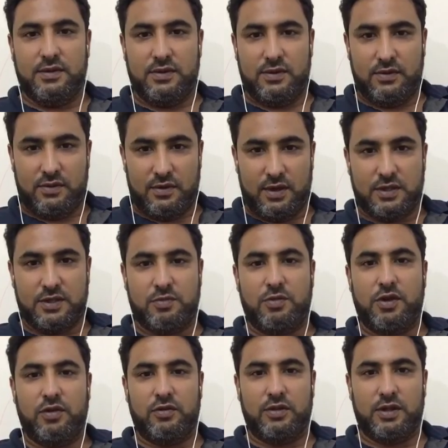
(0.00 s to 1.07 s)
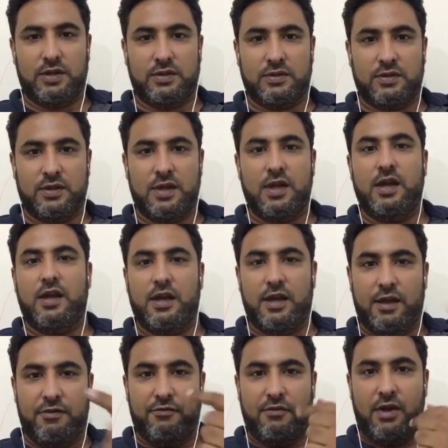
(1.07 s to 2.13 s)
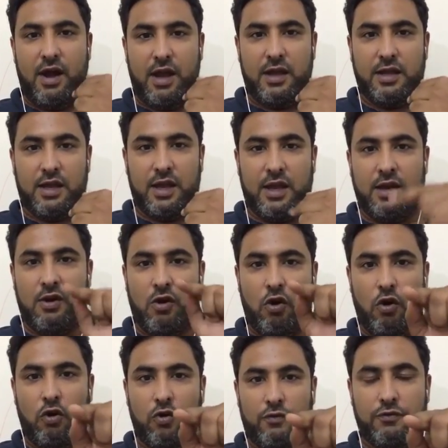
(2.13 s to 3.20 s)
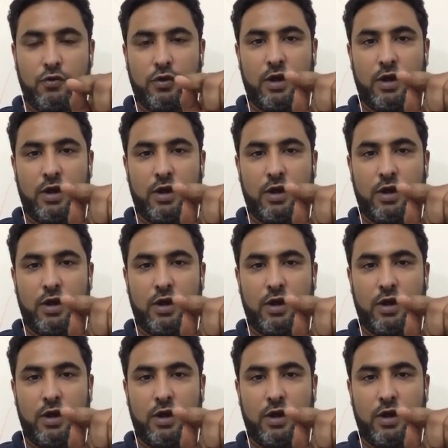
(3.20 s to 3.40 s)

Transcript: Trust me on this. If I can, all of you can.